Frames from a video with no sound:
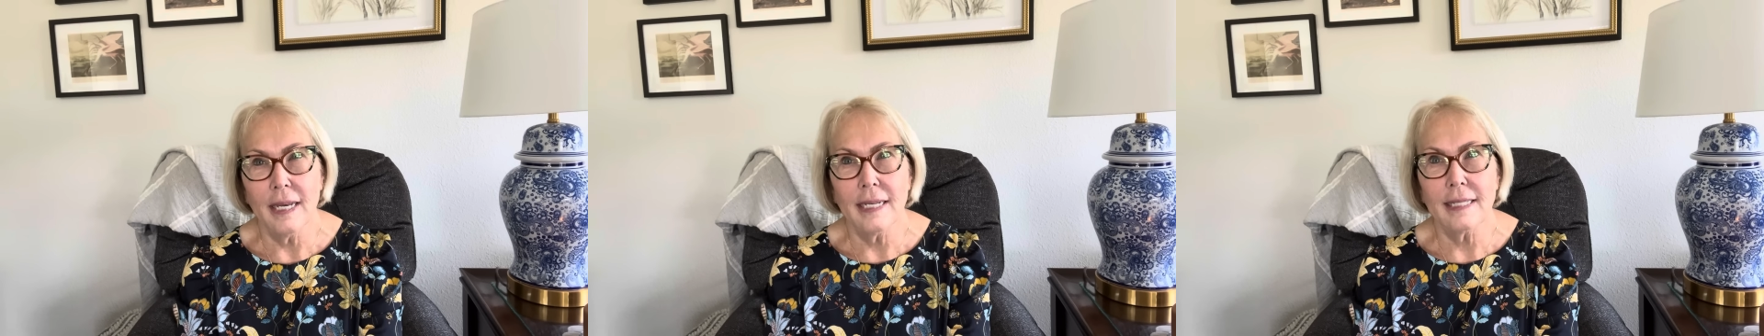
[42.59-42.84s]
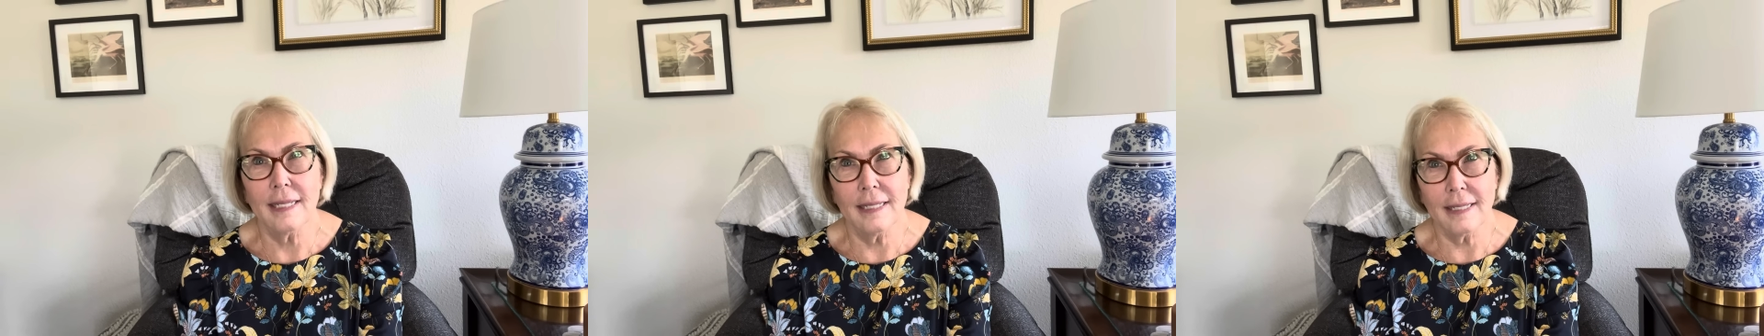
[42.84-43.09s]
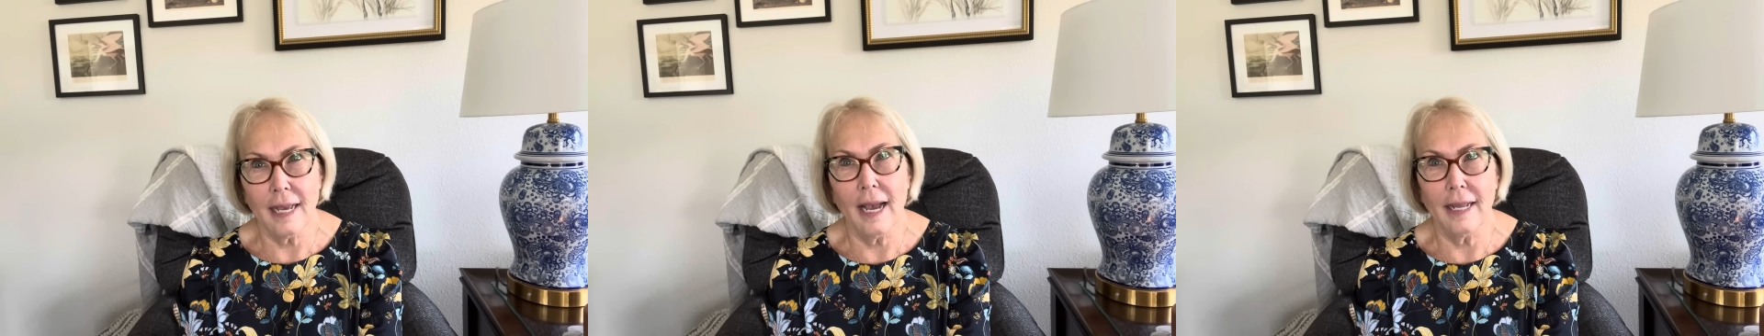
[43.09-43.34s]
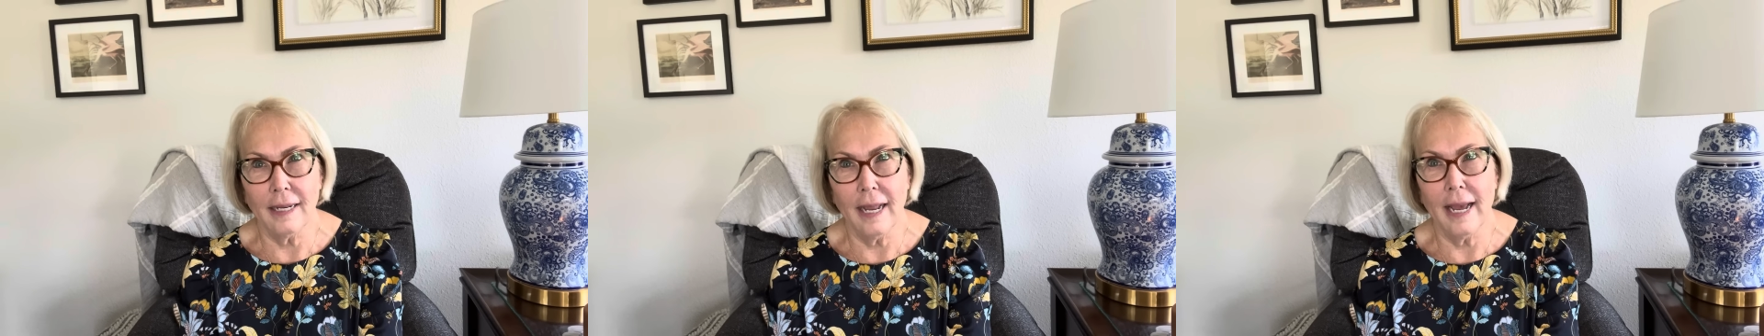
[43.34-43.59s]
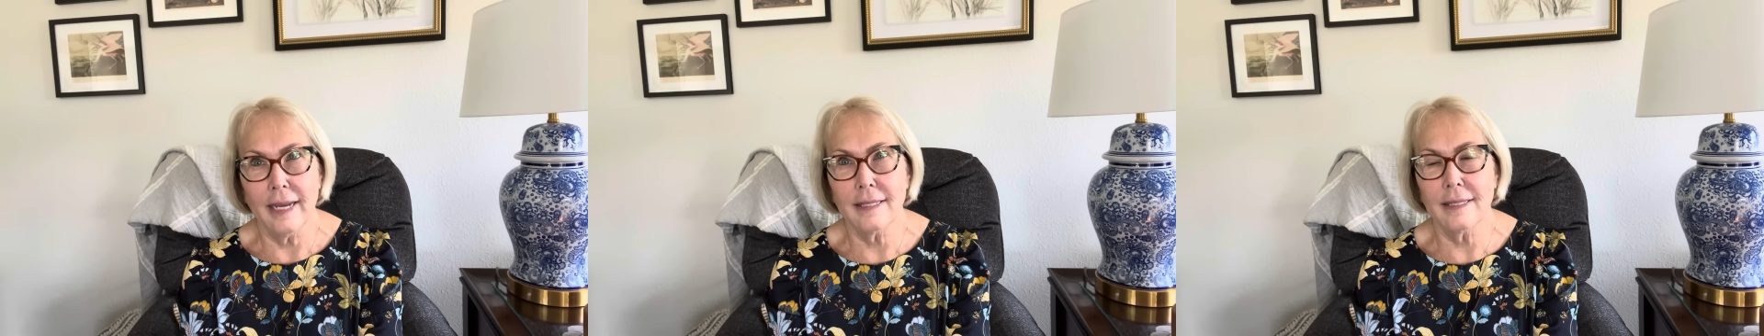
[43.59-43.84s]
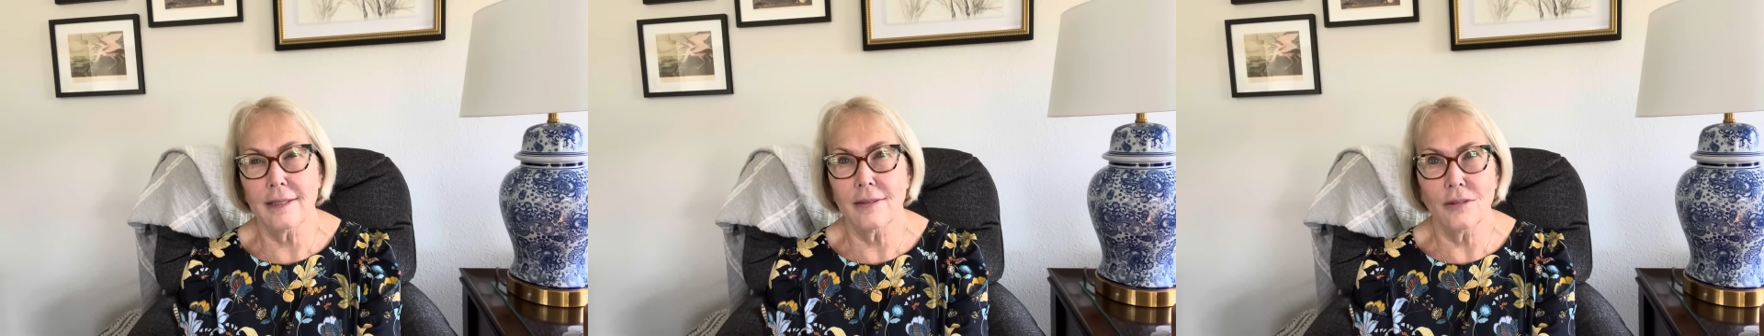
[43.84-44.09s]
since I
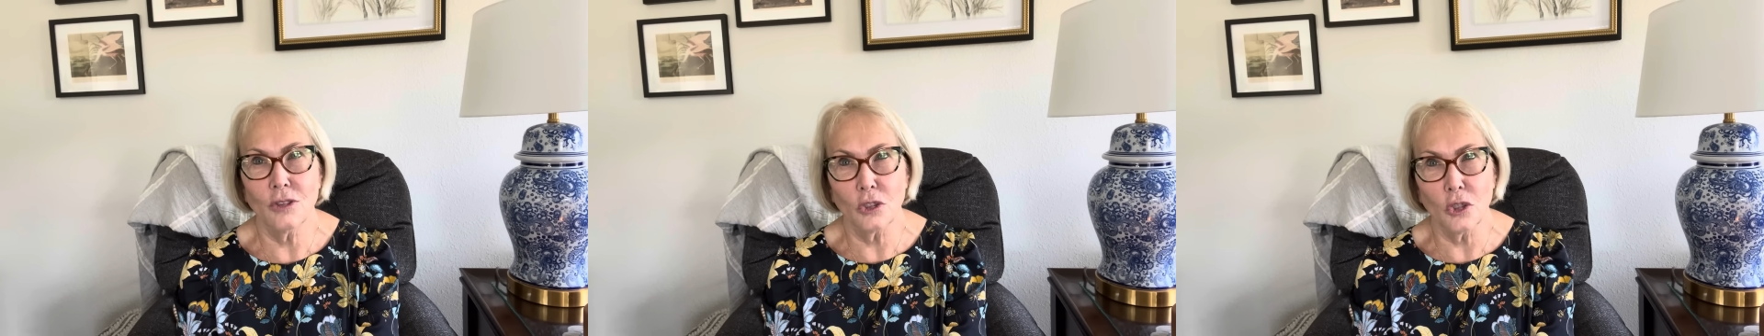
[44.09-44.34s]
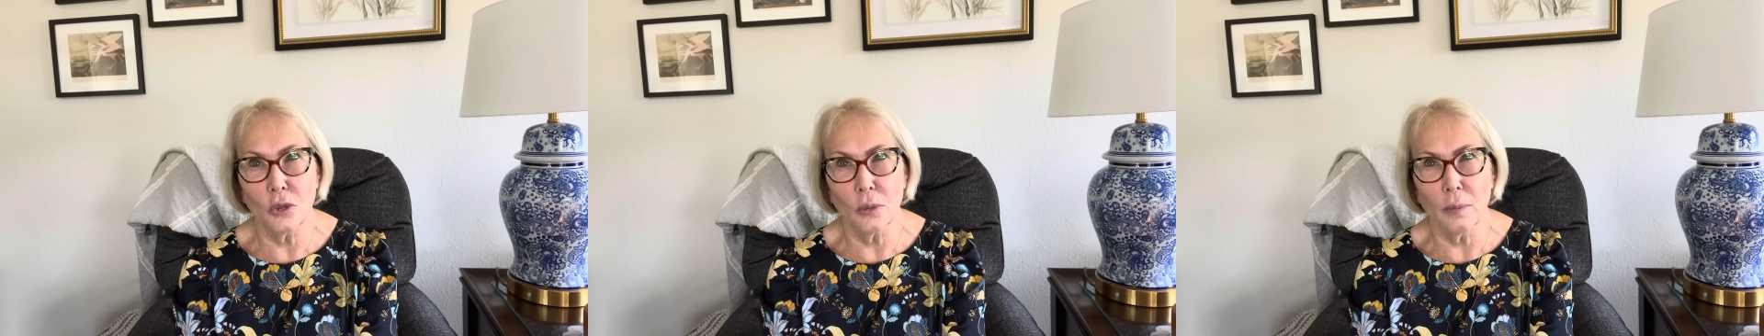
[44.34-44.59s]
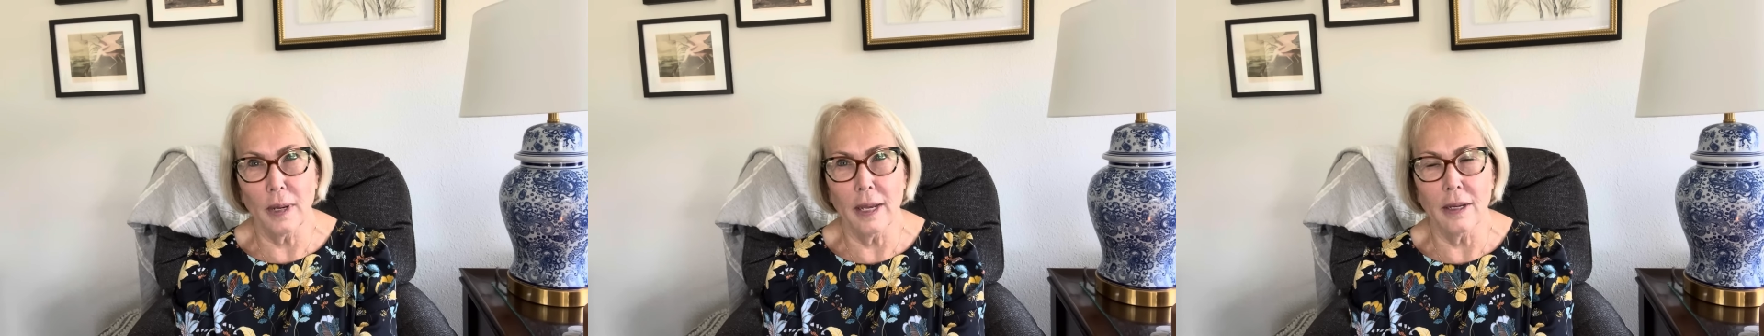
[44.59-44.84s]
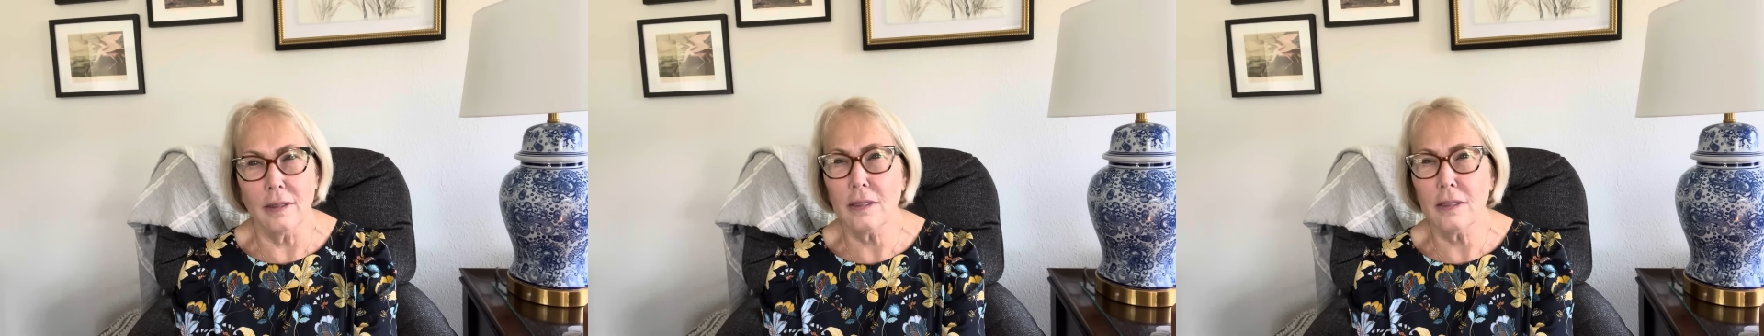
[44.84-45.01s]
last took you around.